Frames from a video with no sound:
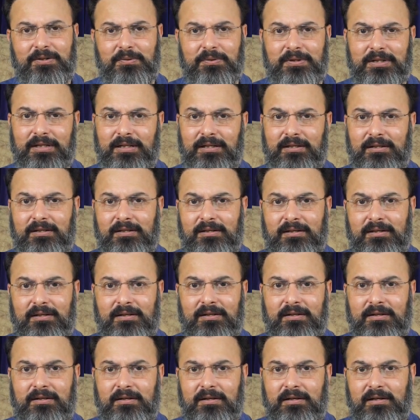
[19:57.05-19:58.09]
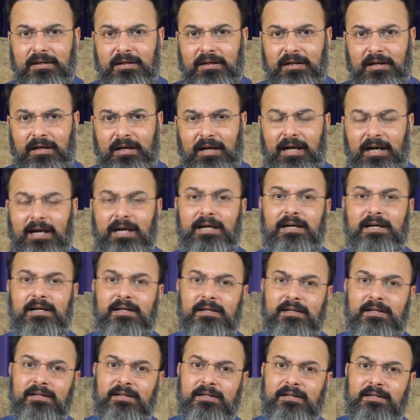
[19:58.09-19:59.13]
to it.
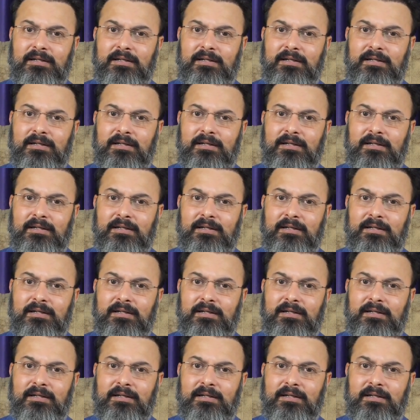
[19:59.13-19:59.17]
And